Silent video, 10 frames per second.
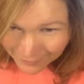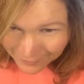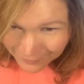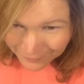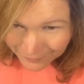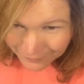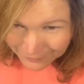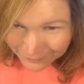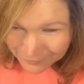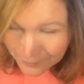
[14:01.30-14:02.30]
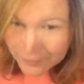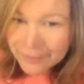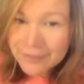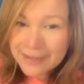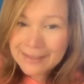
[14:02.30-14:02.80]
Oh, love the
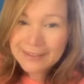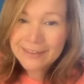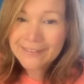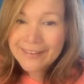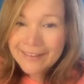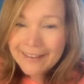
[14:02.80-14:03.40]
bird. Thank you.